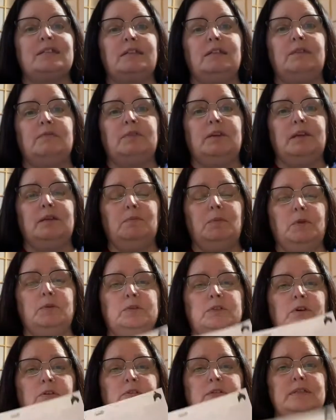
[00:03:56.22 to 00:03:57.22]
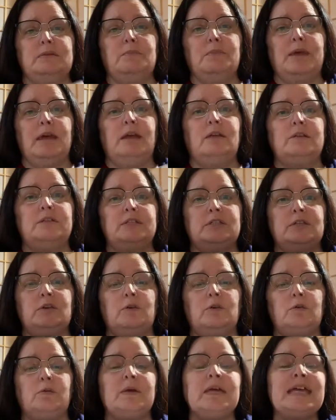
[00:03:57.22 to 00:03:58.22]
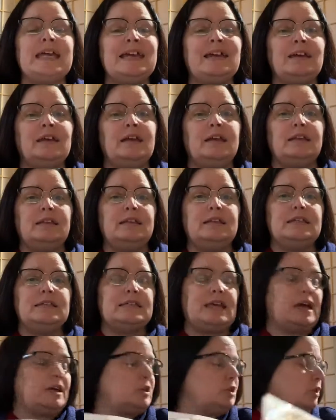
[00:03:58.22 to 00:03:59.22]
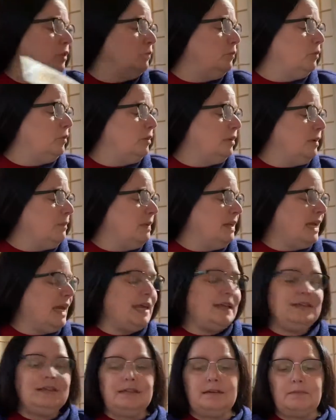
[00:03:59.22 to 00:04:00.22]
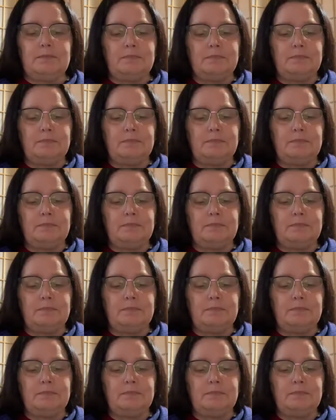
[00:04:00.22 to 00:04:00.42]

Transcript: that love game postcards and mail, so these actually will come in handy.